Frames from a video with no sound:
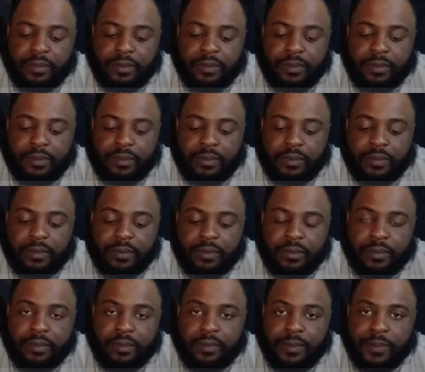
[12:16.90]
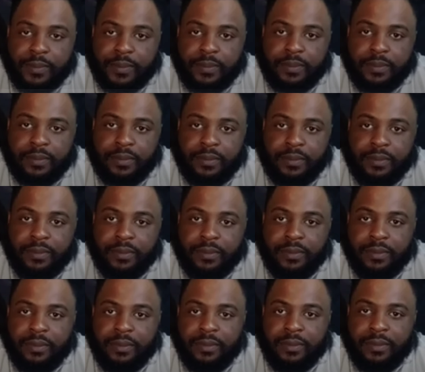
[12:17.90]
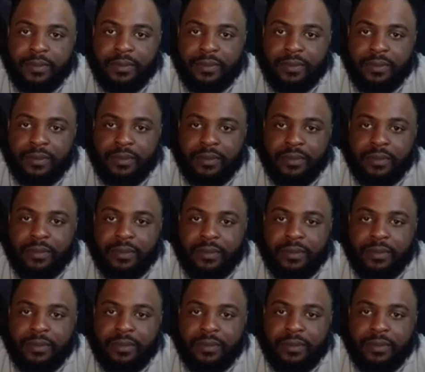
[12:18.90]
(silent)